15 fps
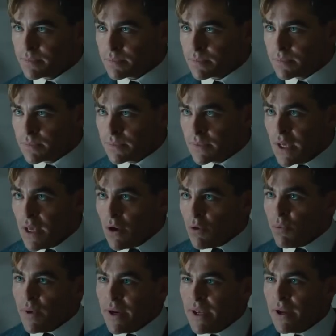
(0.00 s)
feel how
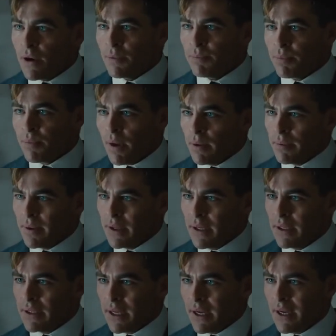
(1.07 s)
conflicted he is with
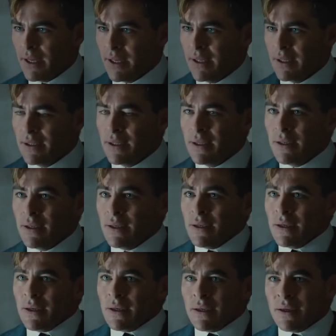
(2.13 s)
doing what's right versus
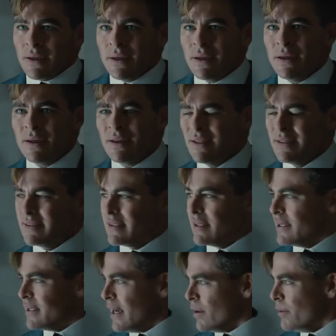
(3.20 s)
doing what's smart
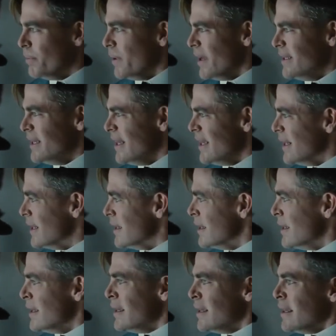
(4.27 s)
thanks to Chris Pine's acting,